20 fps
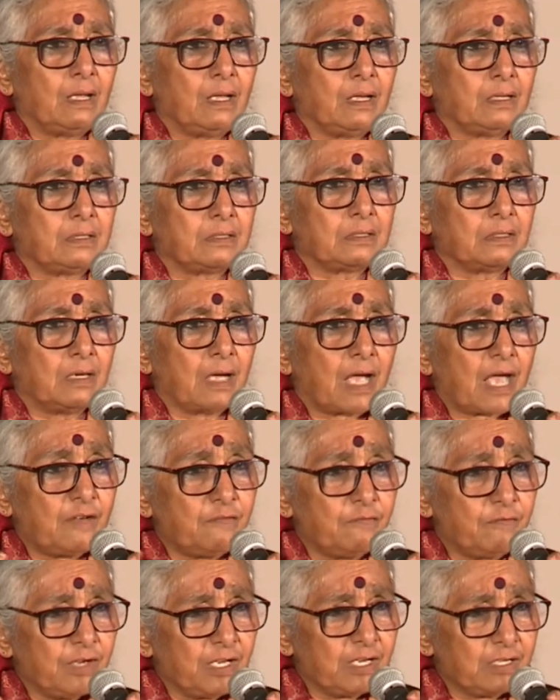It, uh,
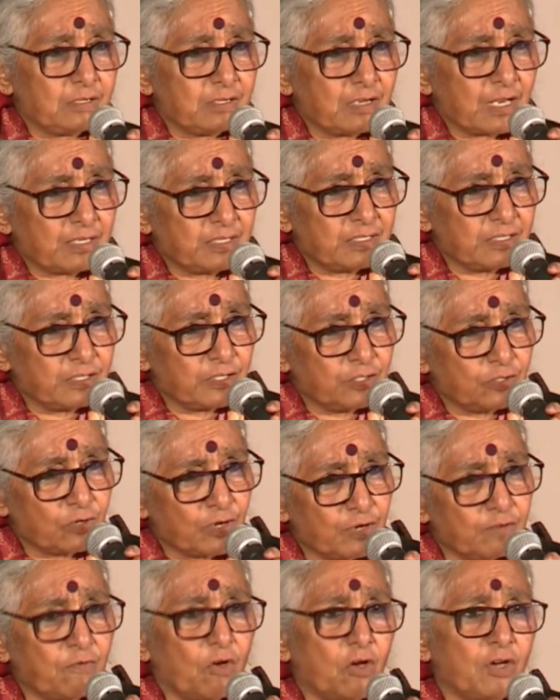ad- it entered into
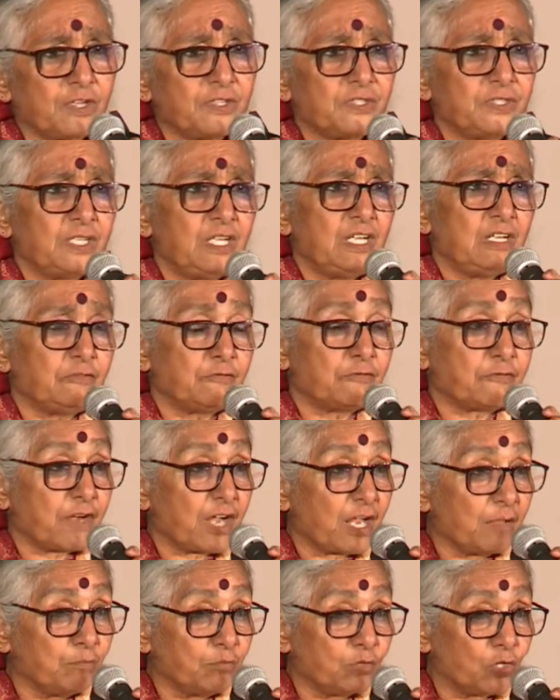advocacy. It
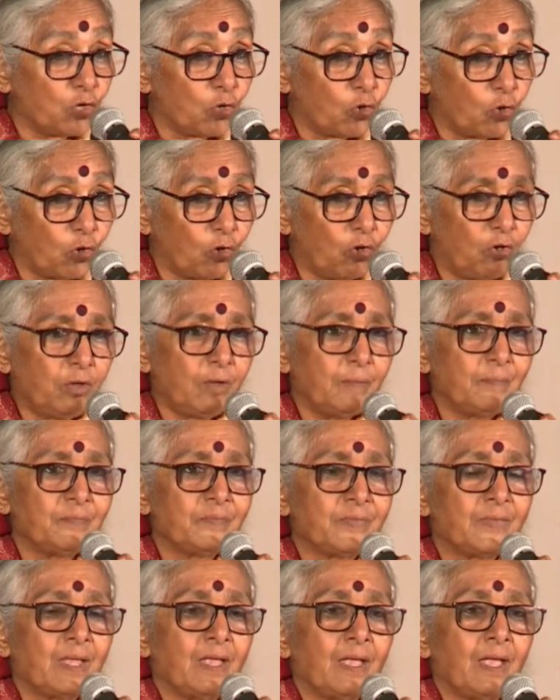framed the law
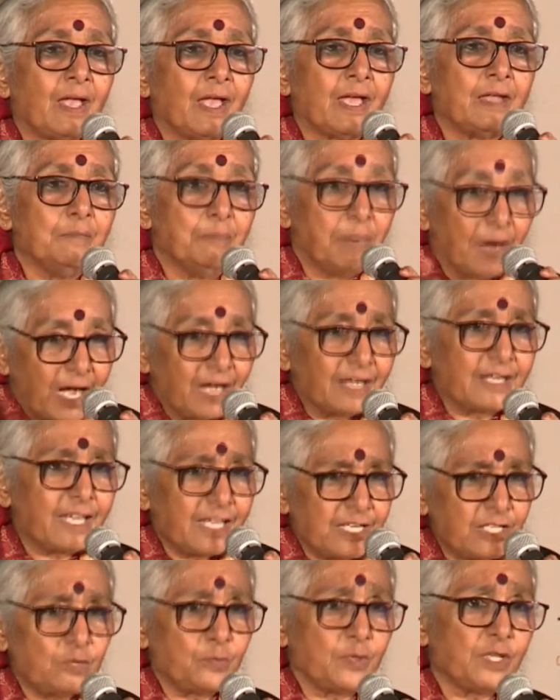and
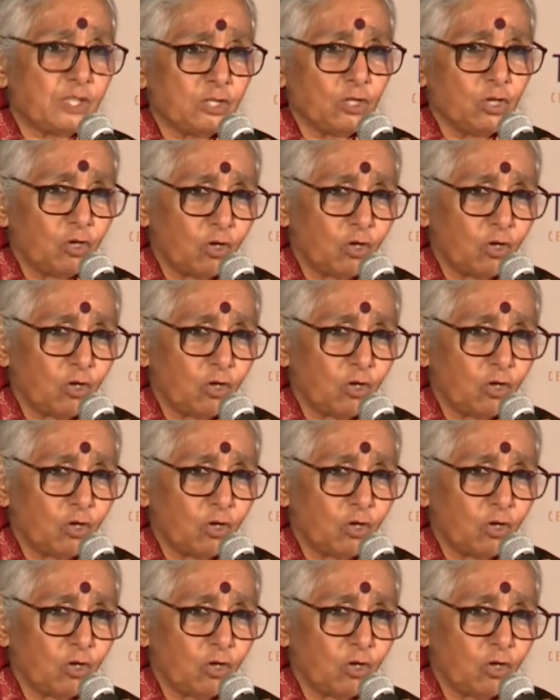bargained with the